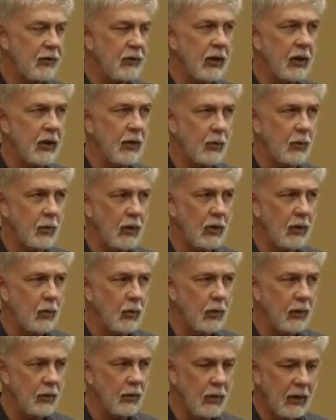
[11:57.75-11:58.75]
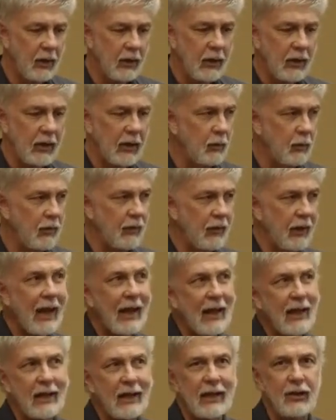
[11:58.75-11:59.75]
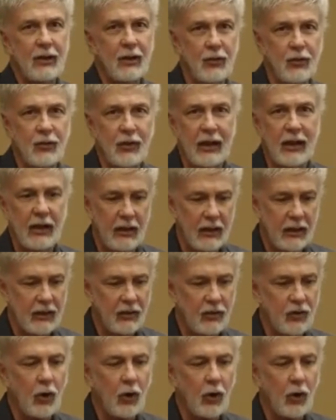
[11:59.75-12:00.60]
to get on the running wheel, and when that guy does that, it